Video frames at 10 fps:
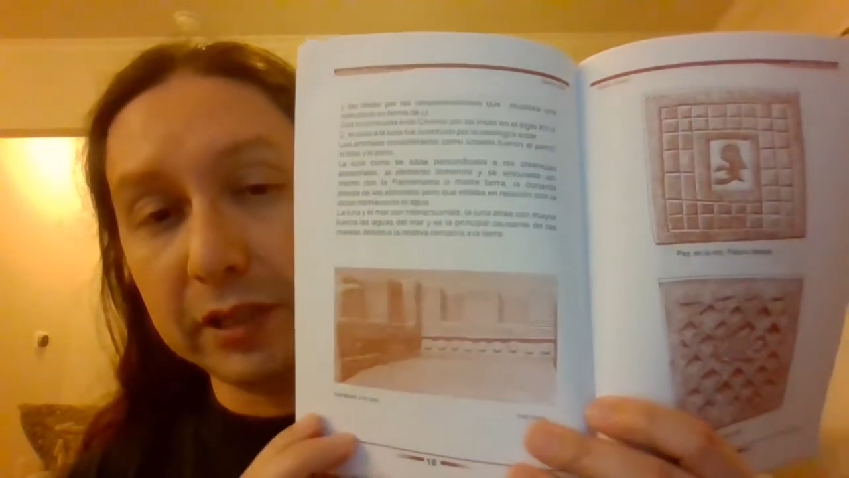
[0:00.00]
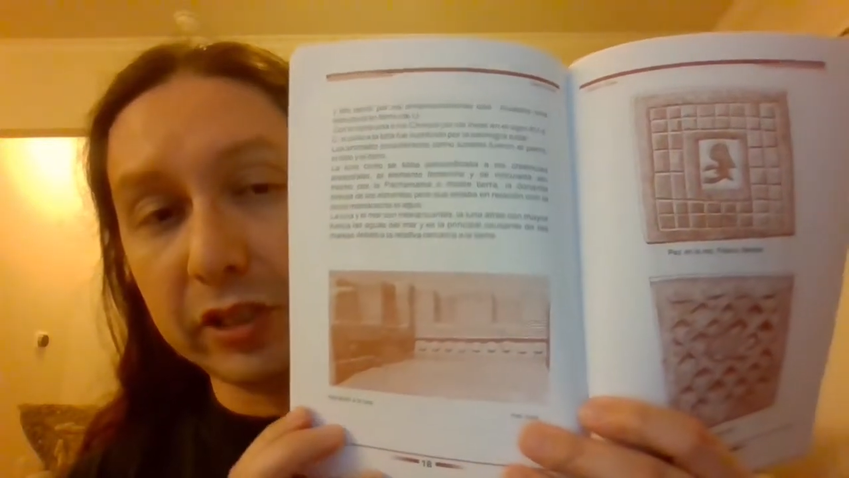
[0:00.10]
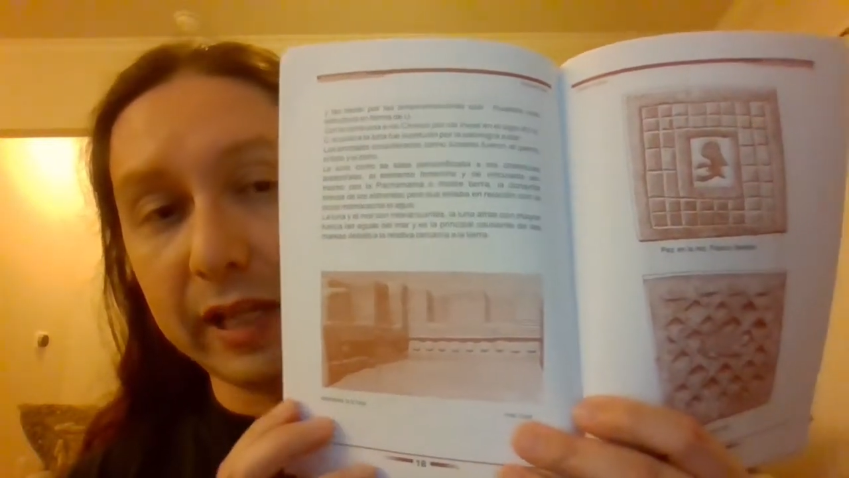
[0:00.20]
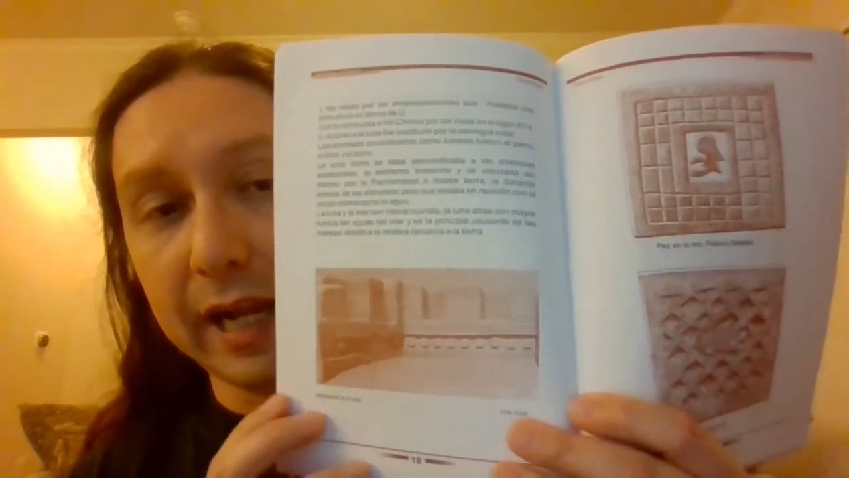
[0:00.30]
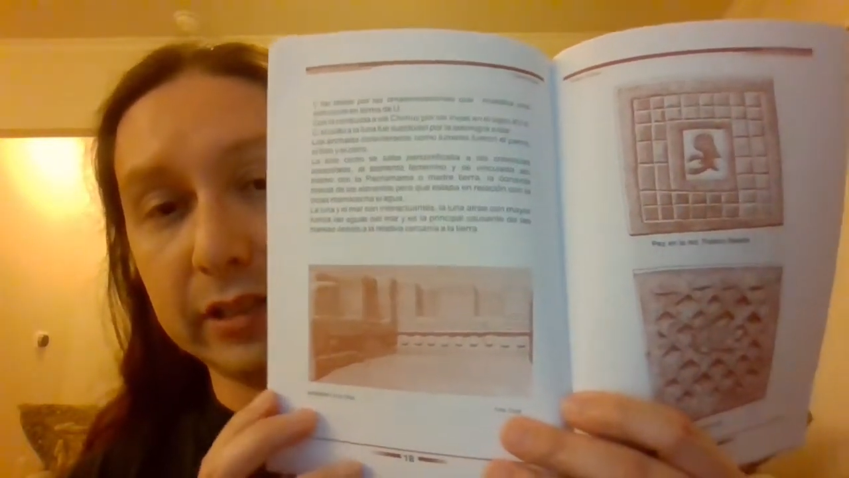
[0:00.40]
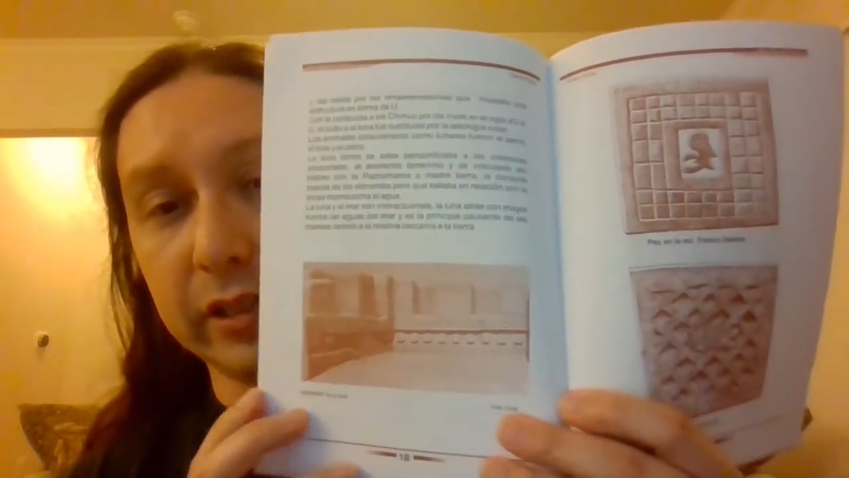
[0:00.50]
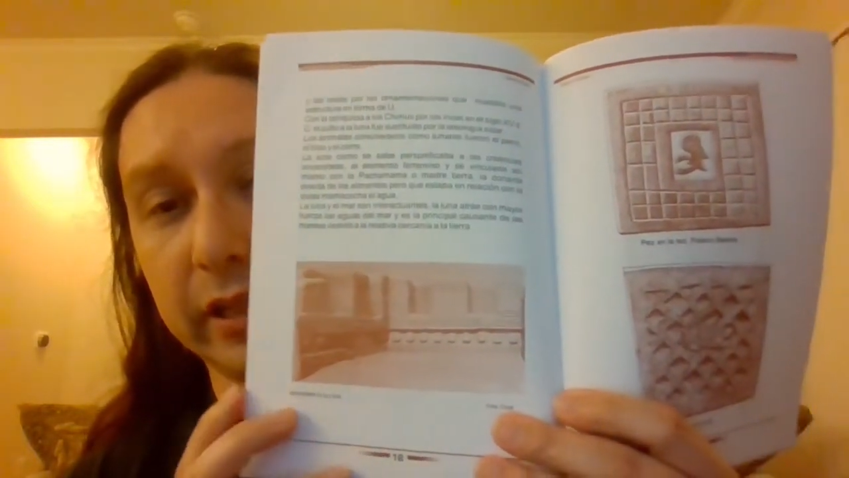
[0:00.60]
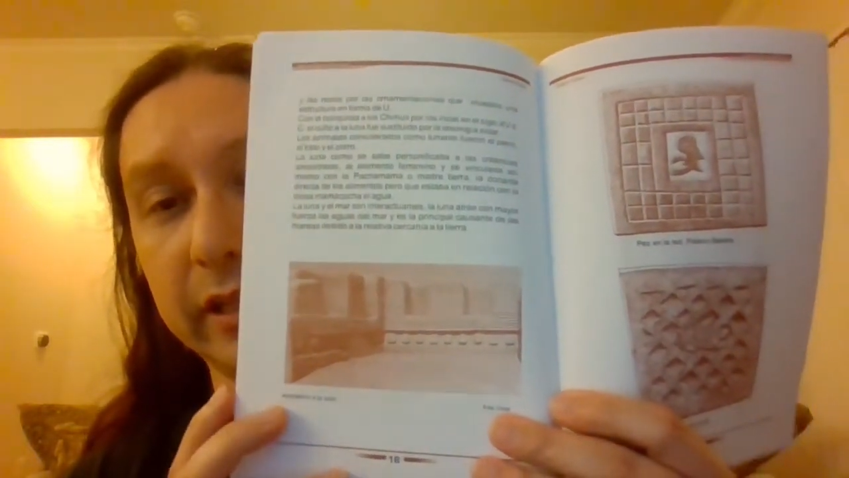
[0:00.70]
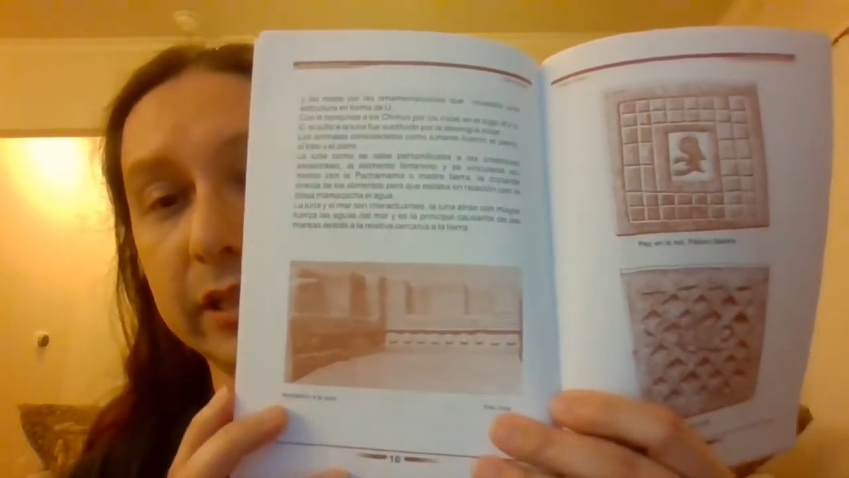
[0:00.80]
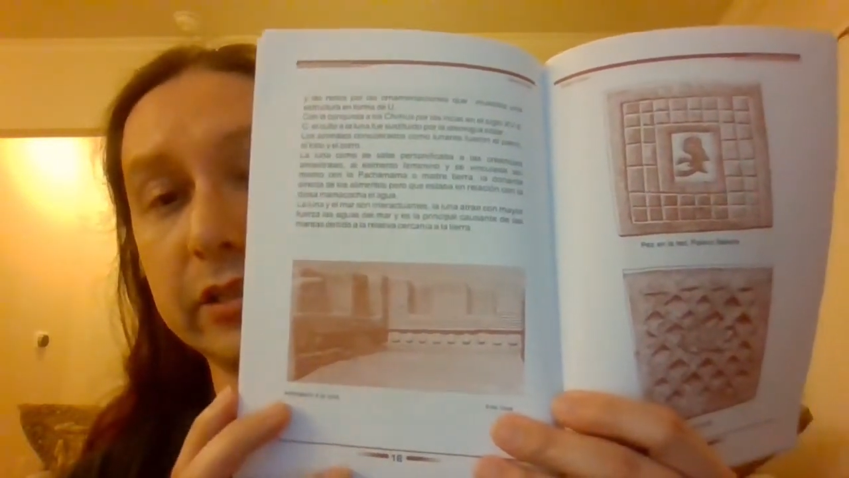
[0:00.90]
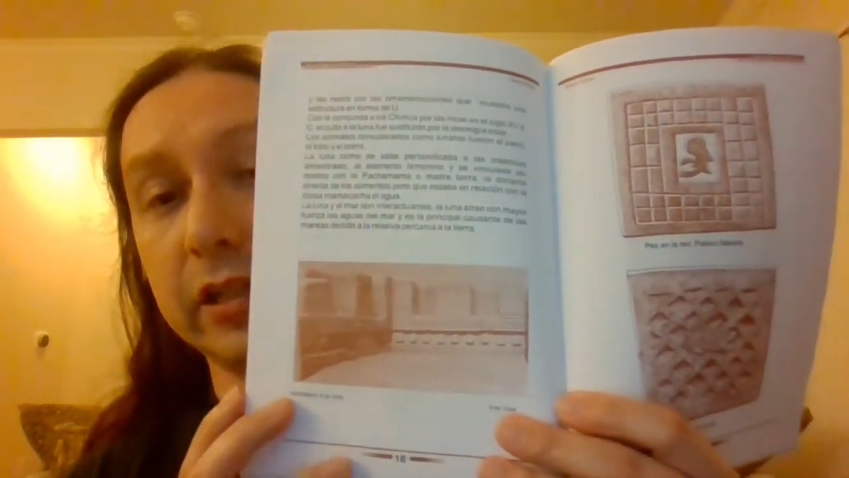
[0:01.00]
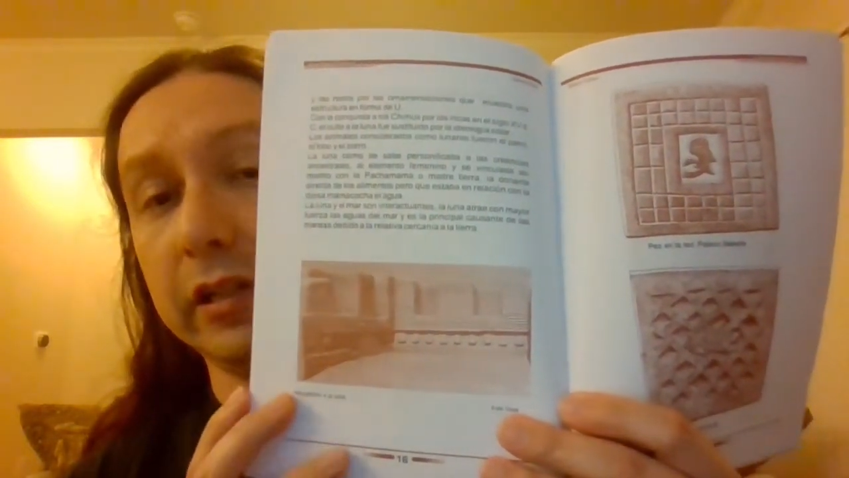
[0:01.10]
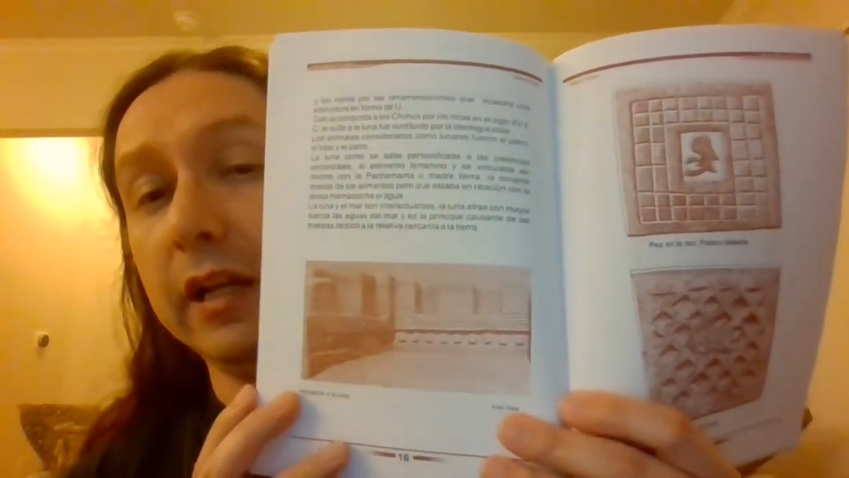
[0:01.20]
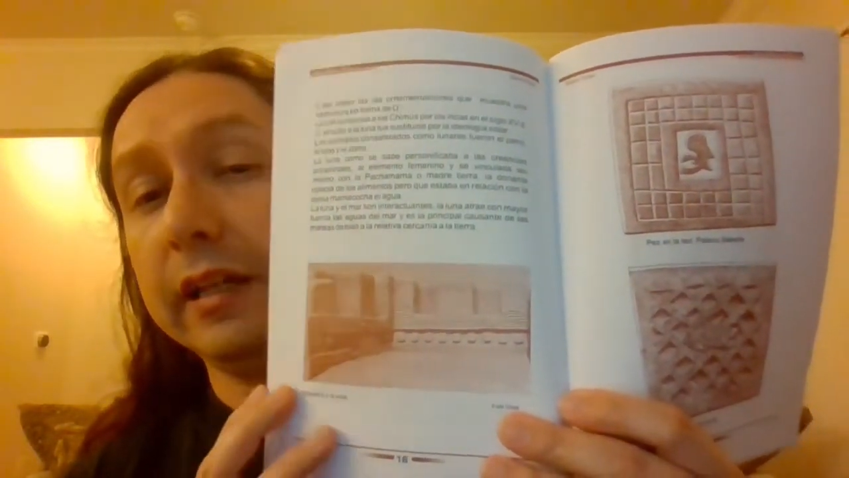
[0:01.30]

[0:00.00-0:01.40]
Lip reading: that